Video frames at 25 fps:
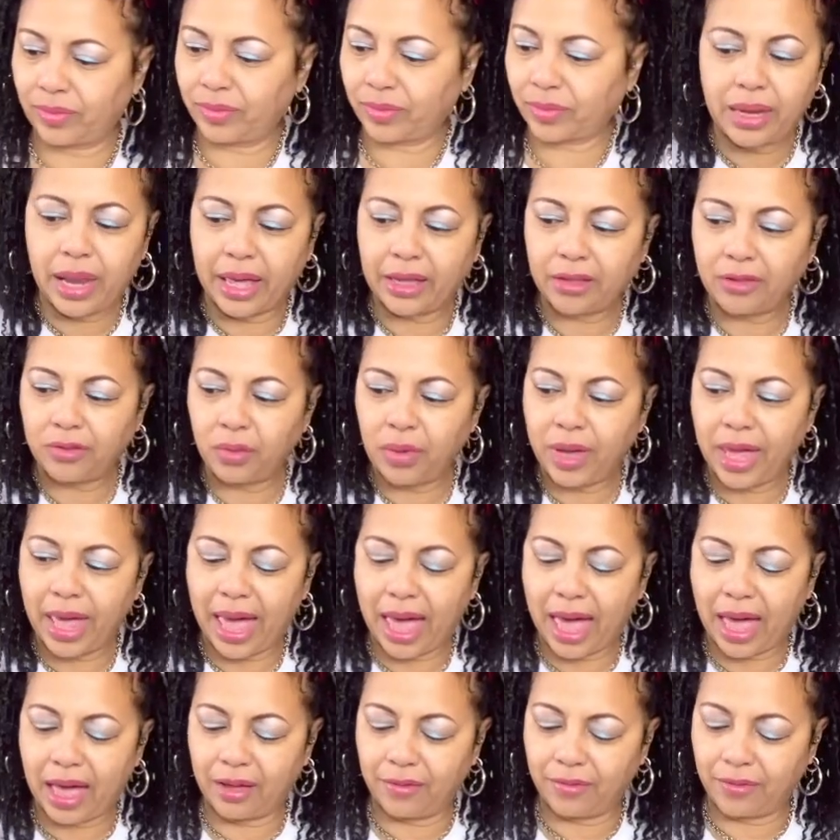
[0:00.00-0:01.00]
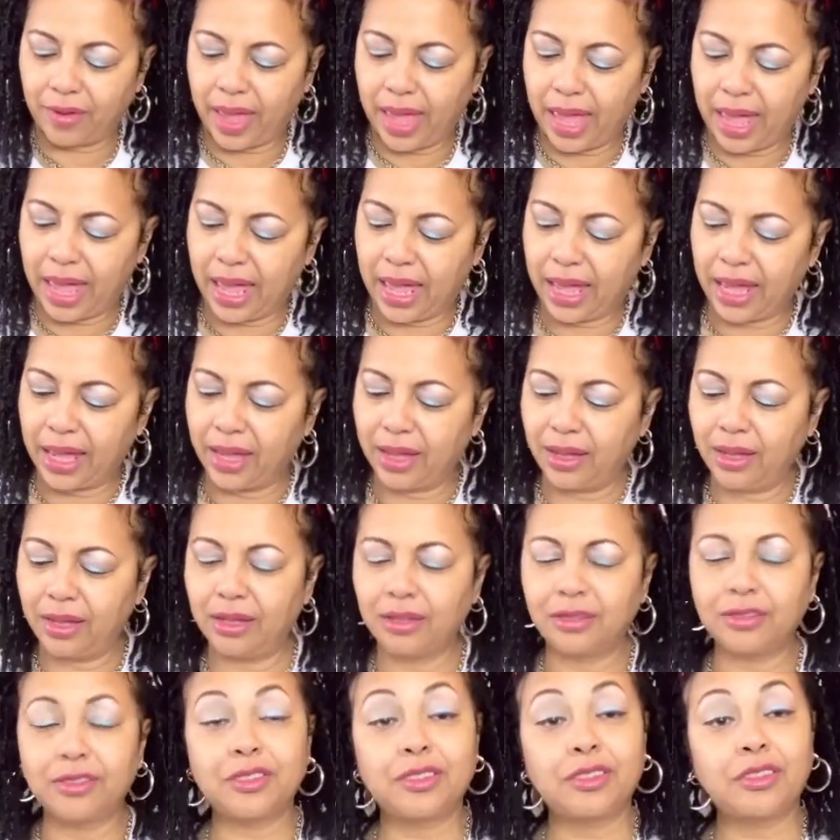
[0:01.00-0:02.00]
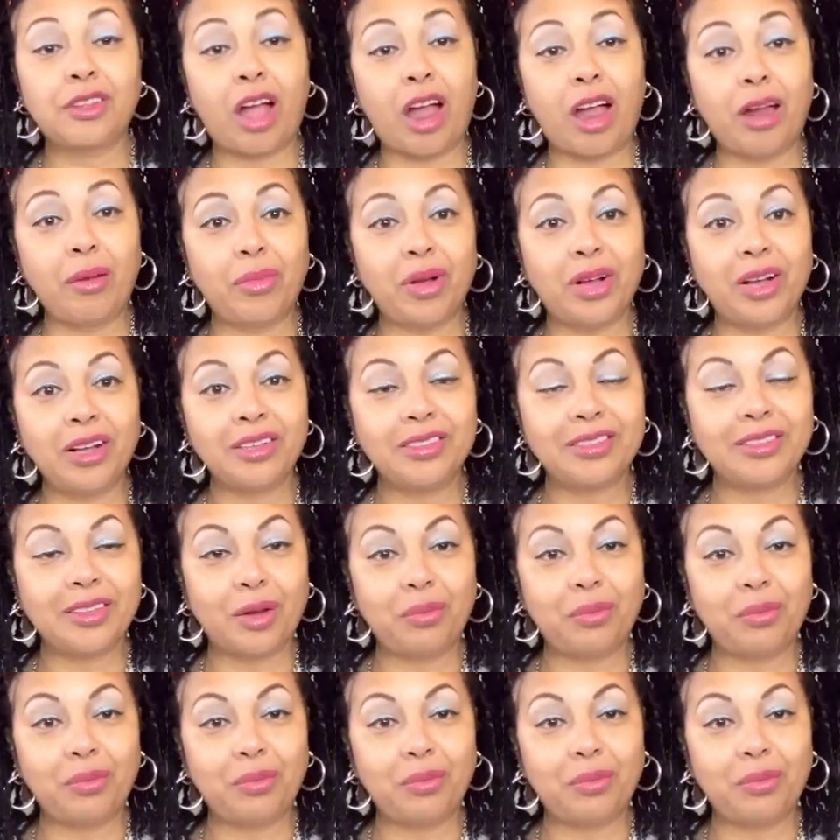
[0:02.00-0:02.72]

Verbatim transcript: Next, we have a Starbucks,